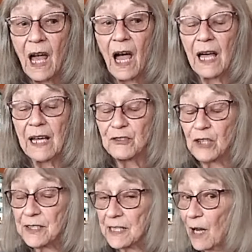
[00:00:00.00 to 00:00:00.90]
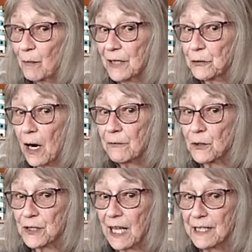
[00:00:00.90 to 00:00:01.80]
I had just got my
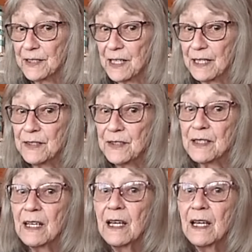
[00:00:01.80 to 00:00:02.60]
driver's license.